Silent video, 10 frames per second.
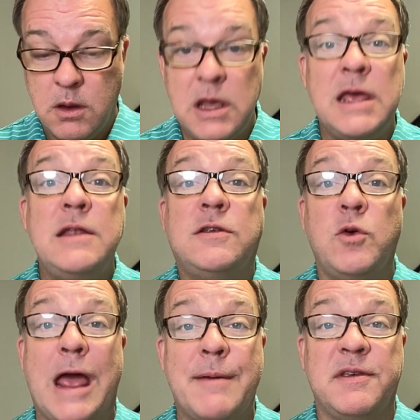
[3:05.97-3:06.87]

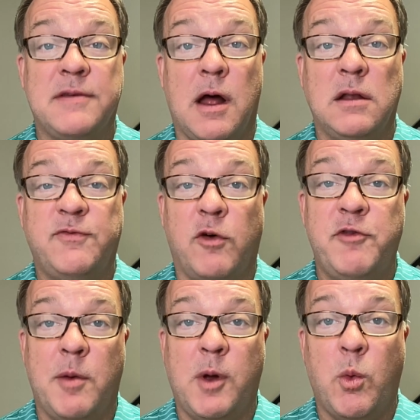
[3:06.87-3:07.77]
into Amazon's
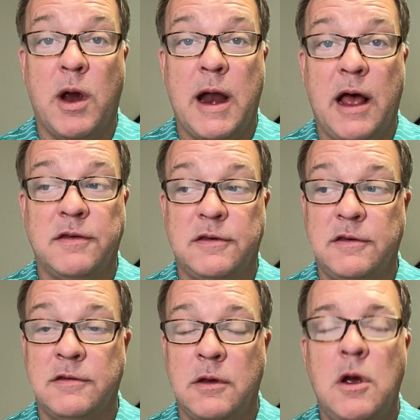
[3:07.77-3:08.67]
fulfillment
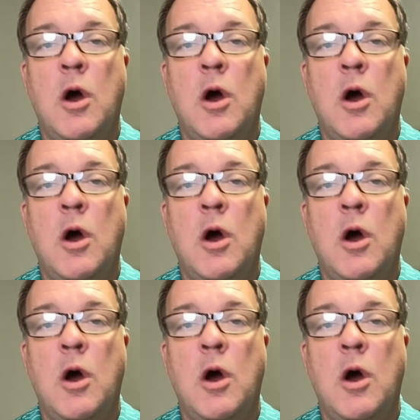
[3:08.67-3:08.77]
warehouses,